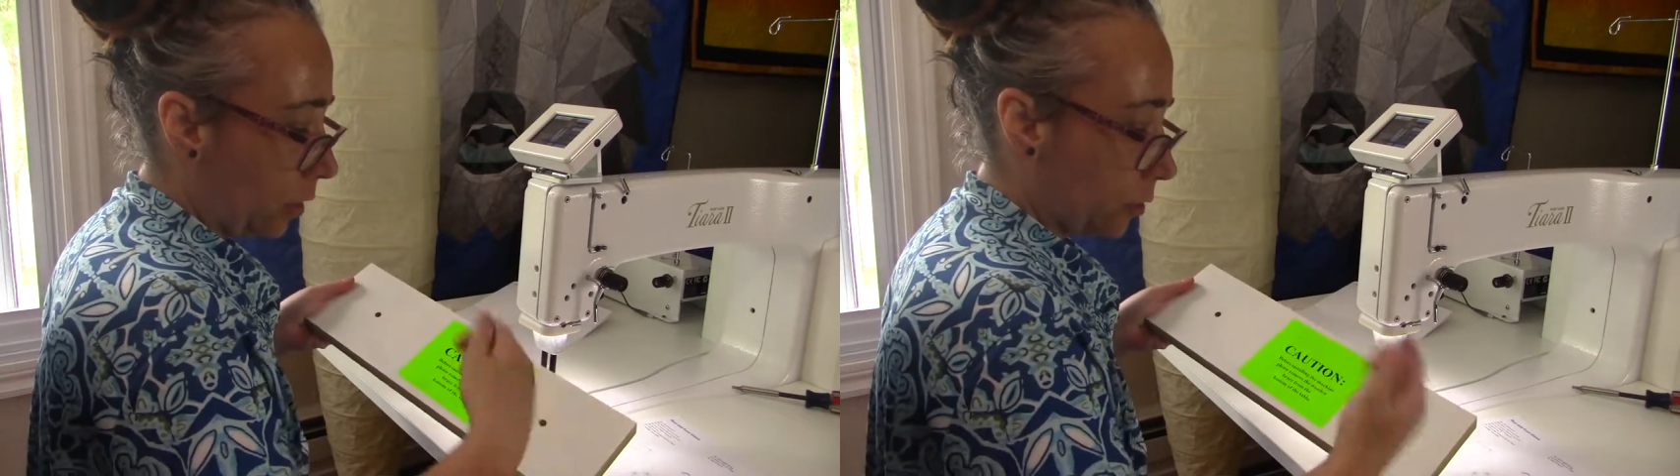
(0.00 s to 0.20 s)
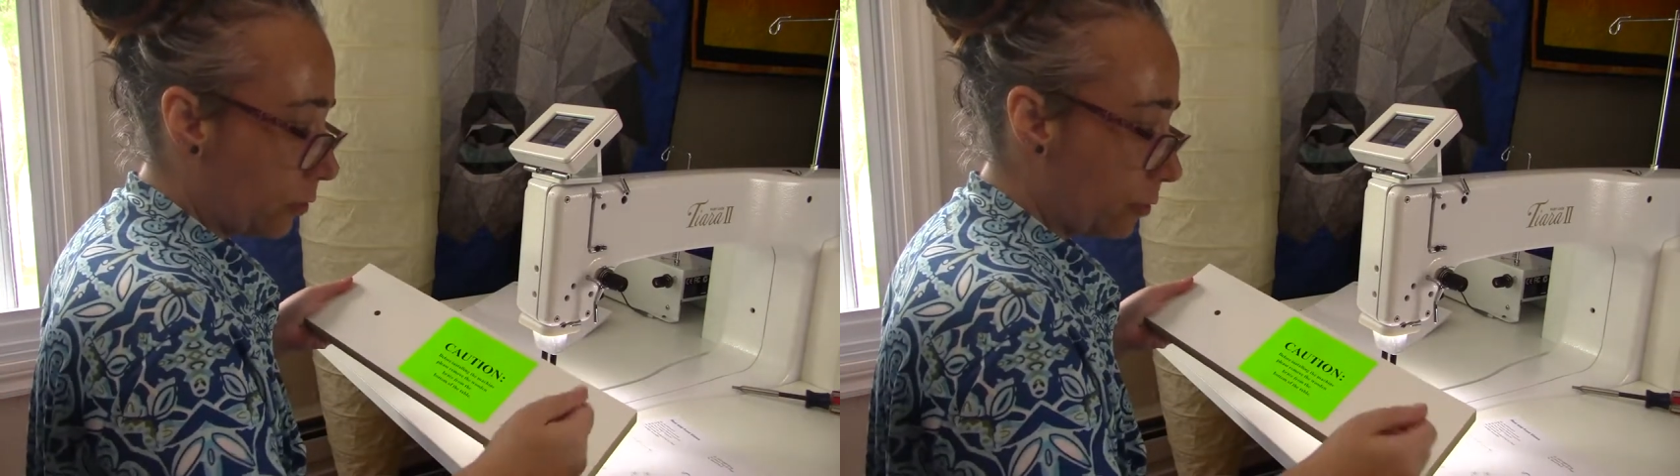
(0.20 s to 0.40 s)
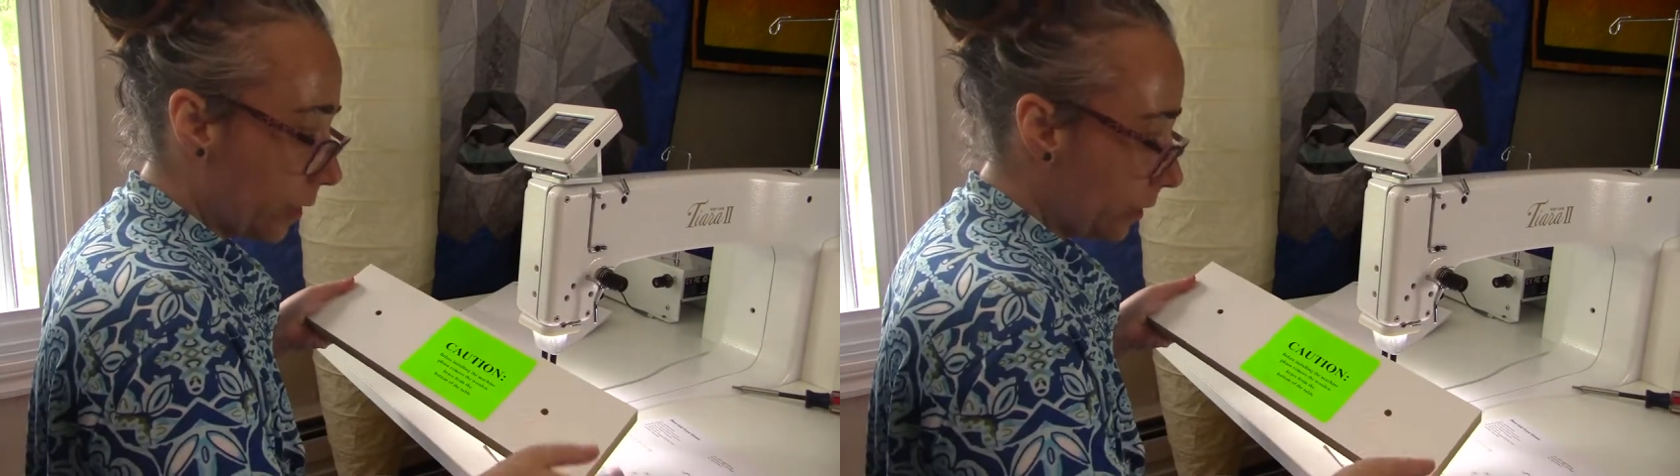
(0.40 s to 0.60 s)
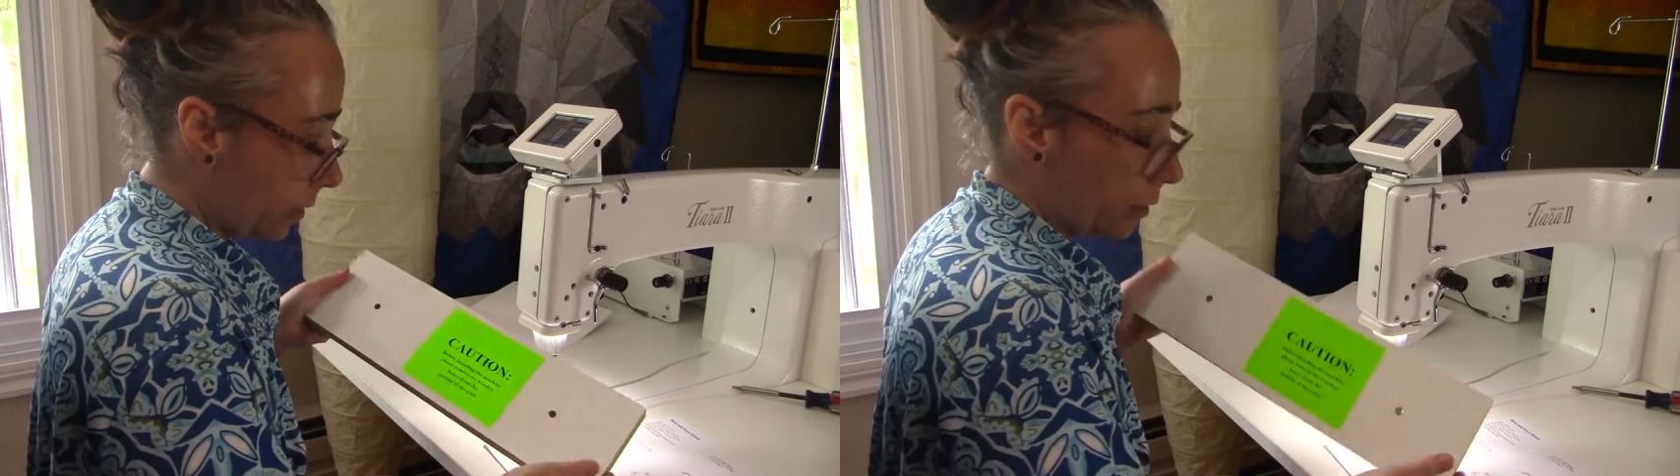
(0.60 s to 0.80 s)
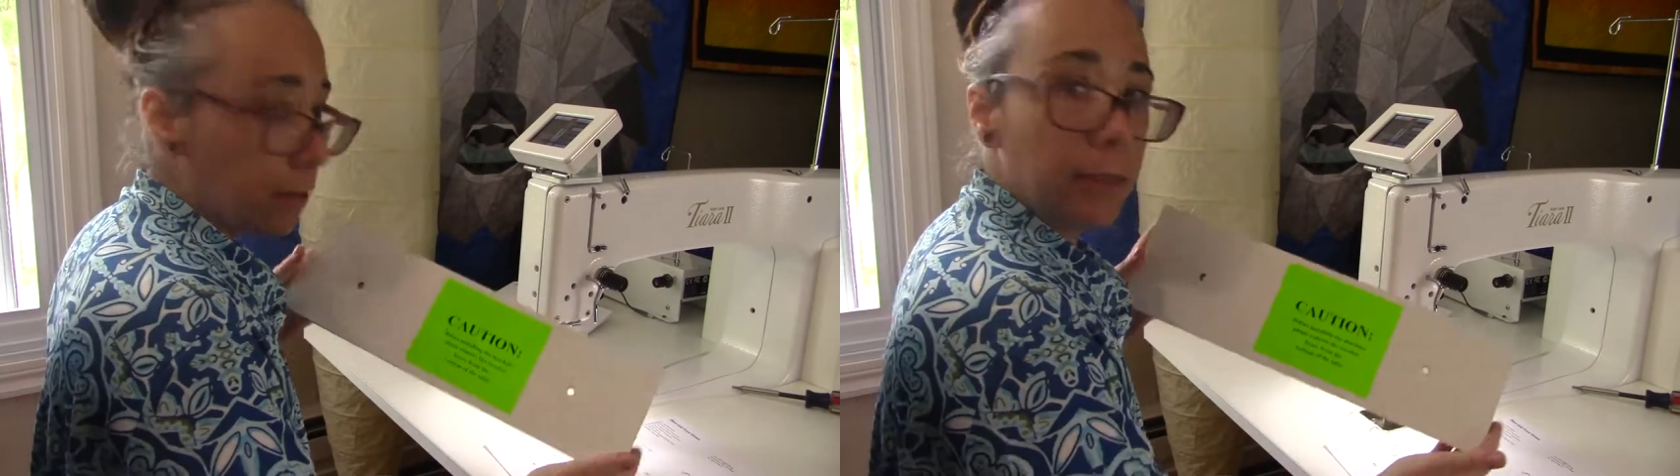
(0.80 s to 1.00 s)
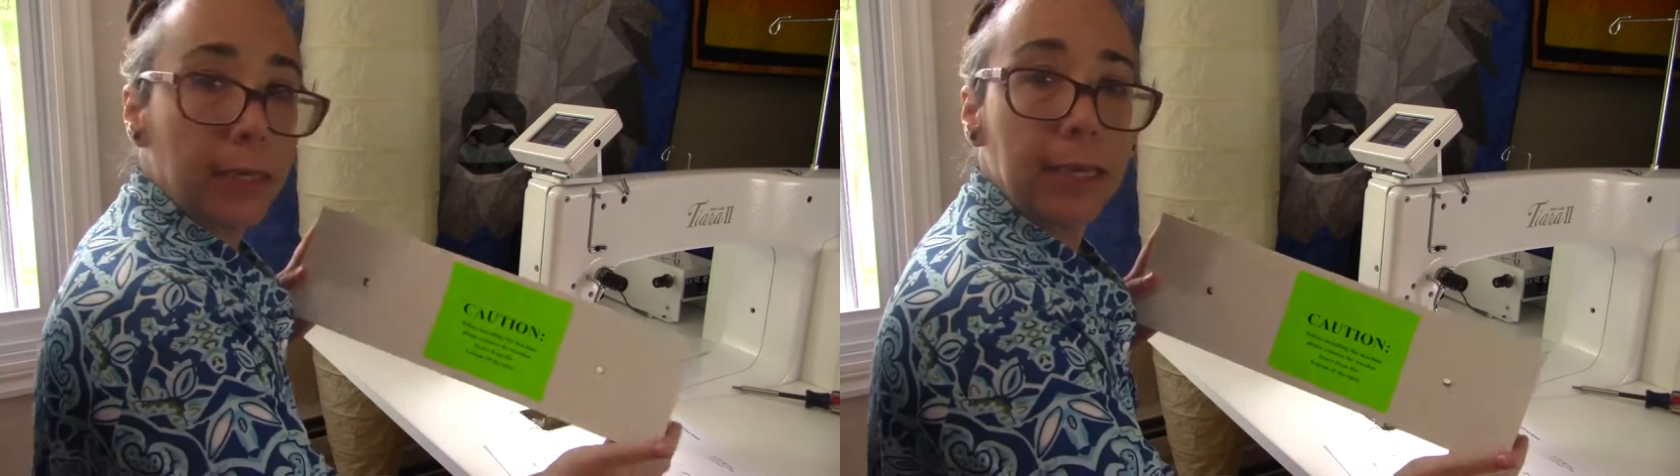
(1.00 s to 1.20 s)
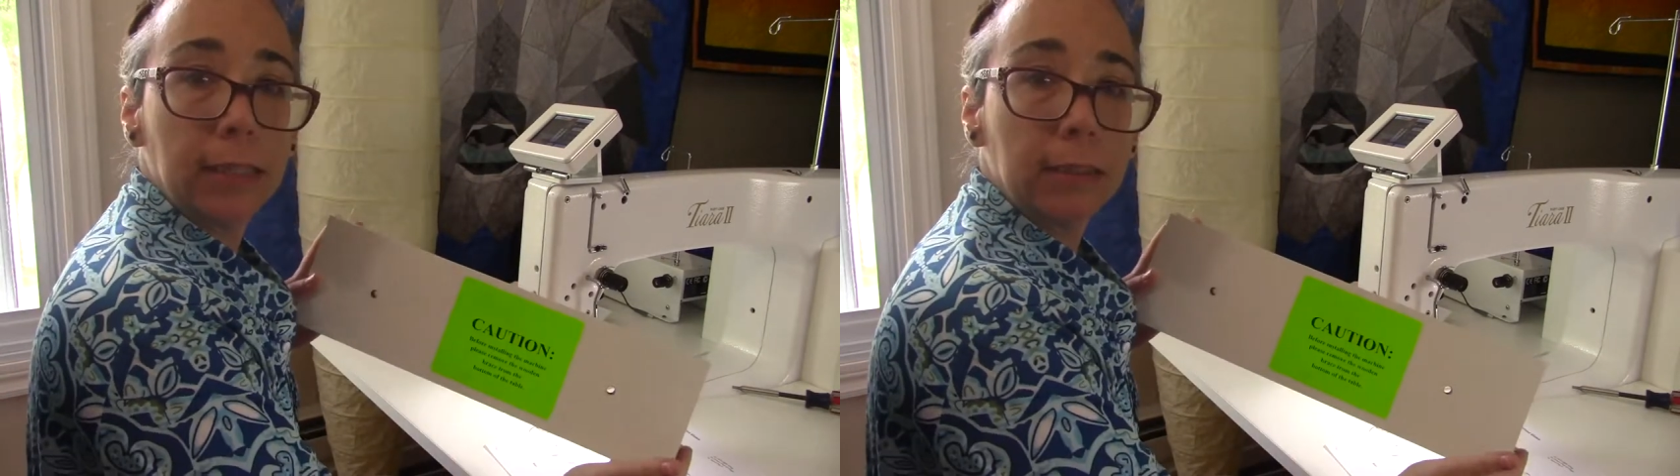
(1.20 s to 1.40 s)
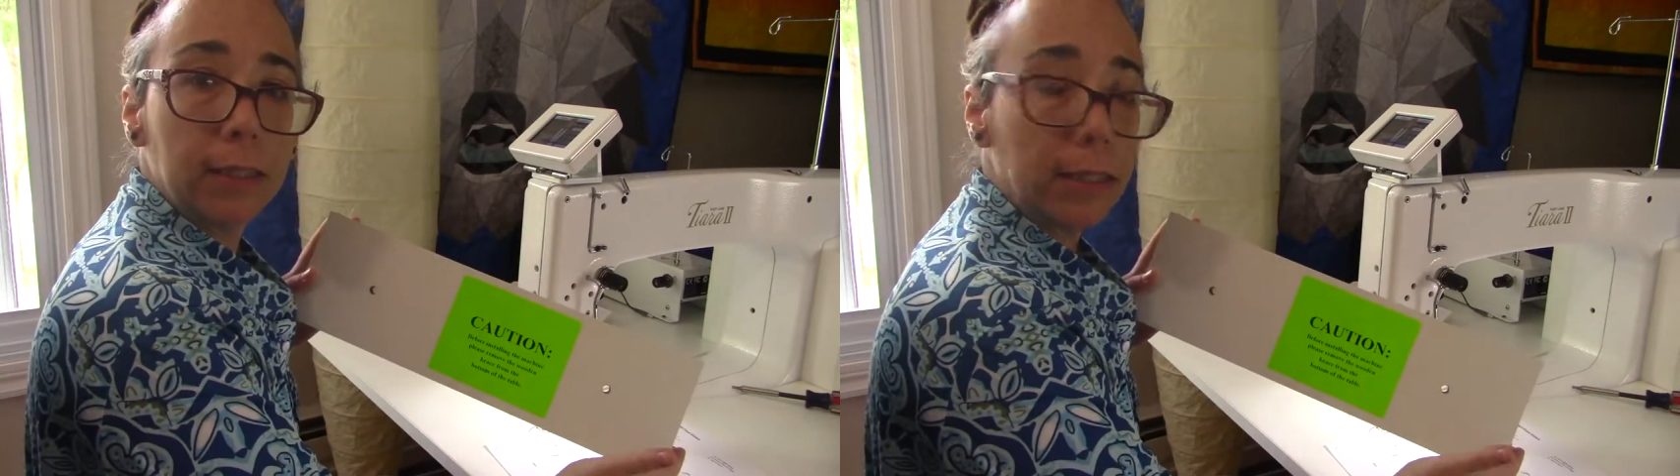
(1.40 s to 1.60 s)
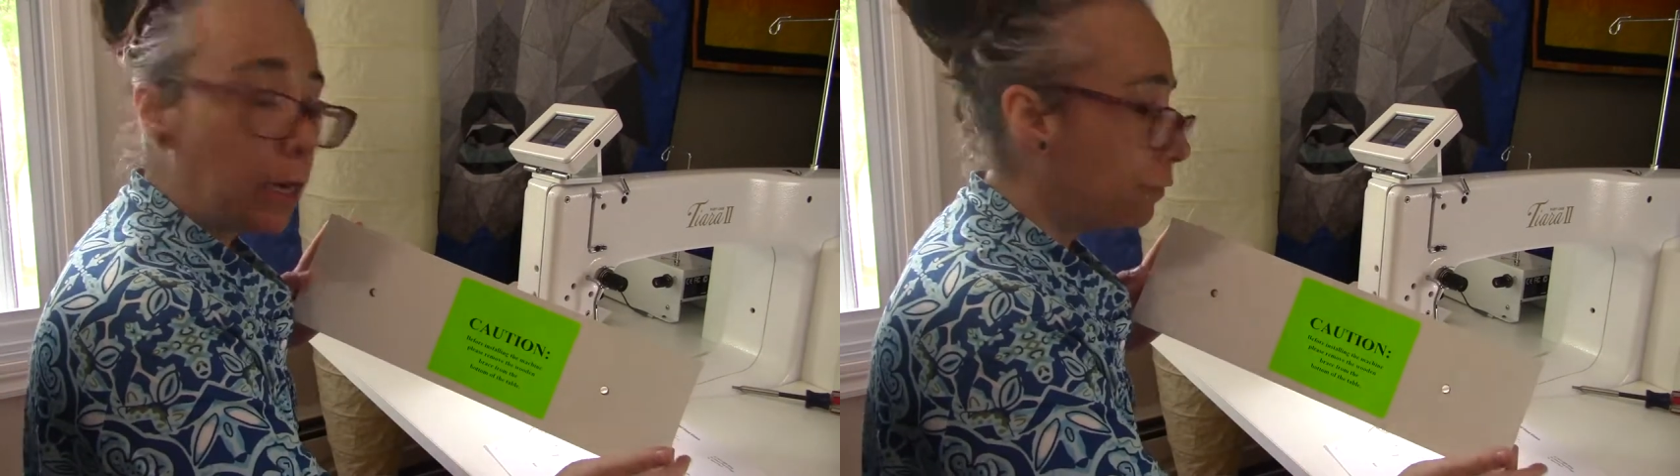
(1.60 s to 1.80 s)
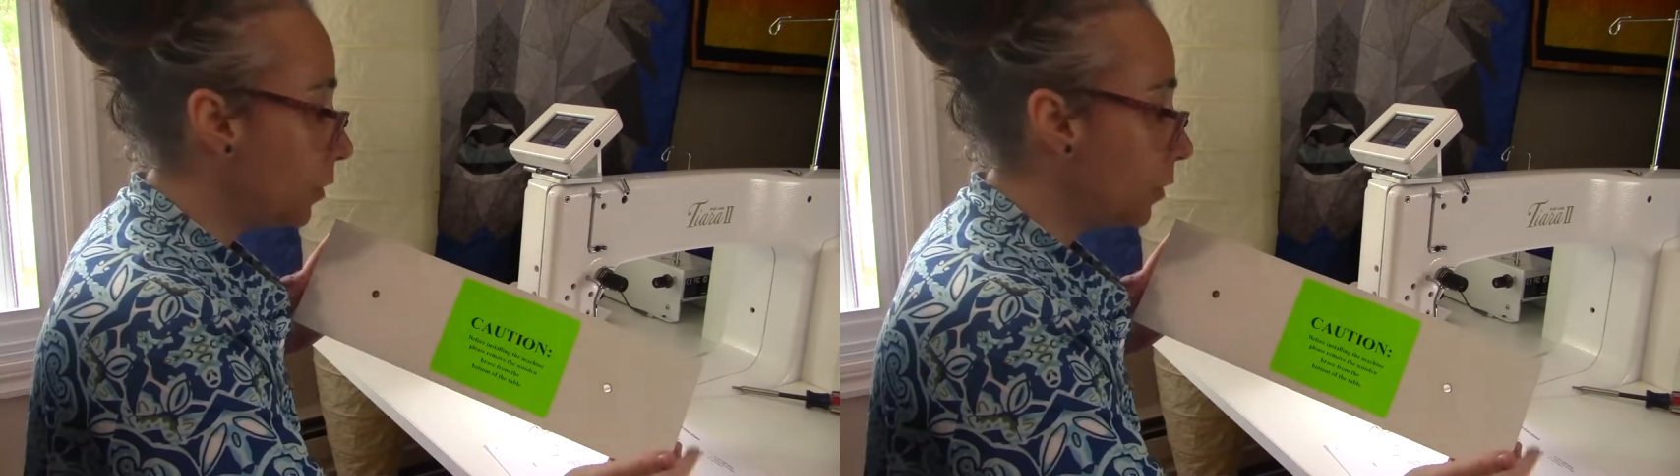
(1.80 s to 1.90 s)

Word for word: unscrew it and take it off